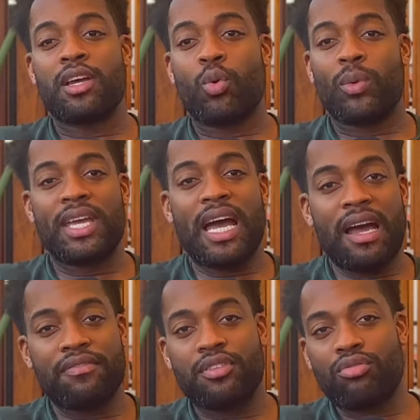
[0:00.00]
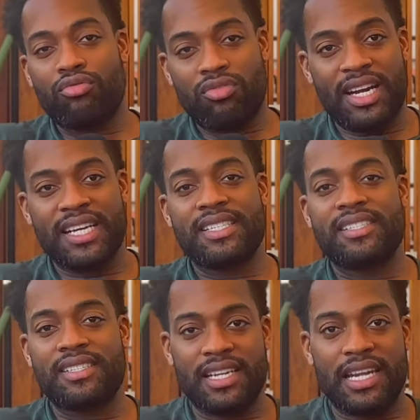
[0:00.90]
We have to raise
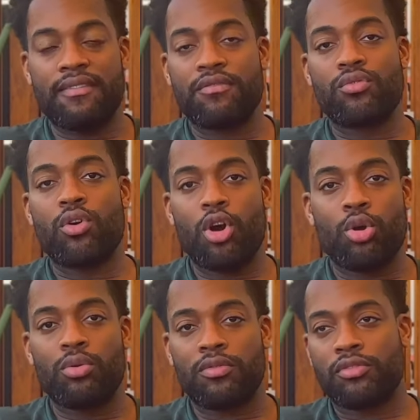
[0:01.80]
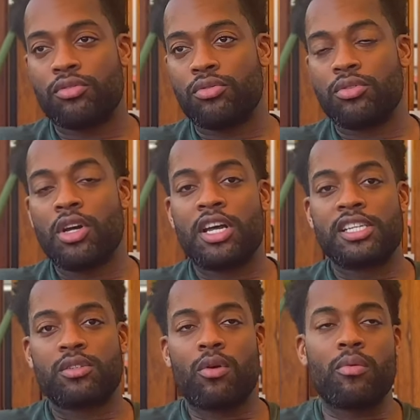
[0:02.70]
the level overall.
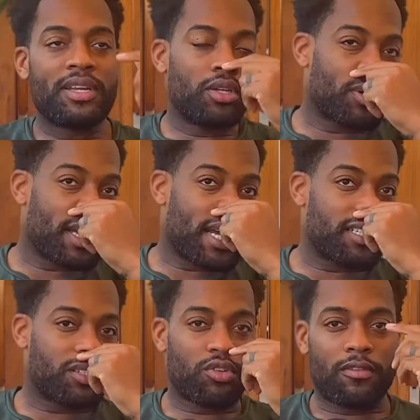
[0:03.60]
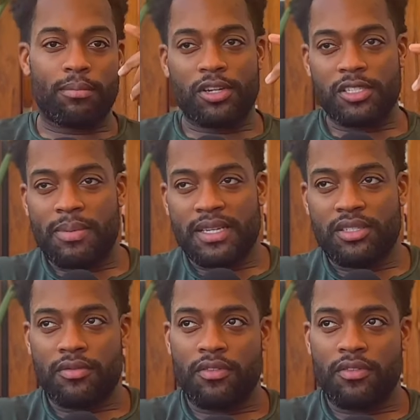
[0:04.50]
So when we look at the sort of prospects of